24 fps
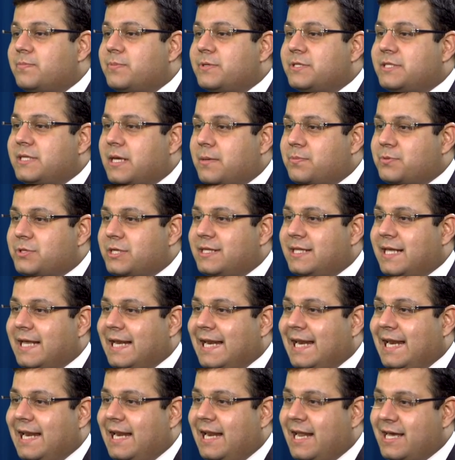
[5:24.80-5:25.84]
a perception
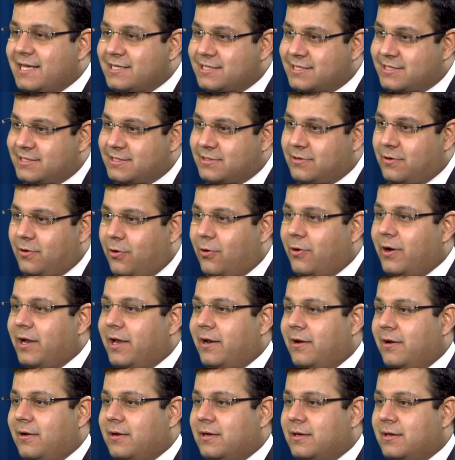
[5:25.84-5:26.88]
that less
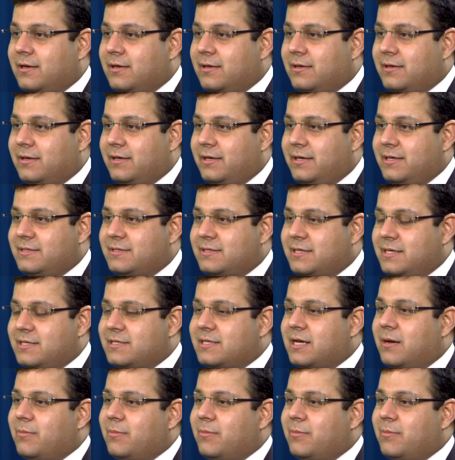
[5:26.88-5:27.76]
oil is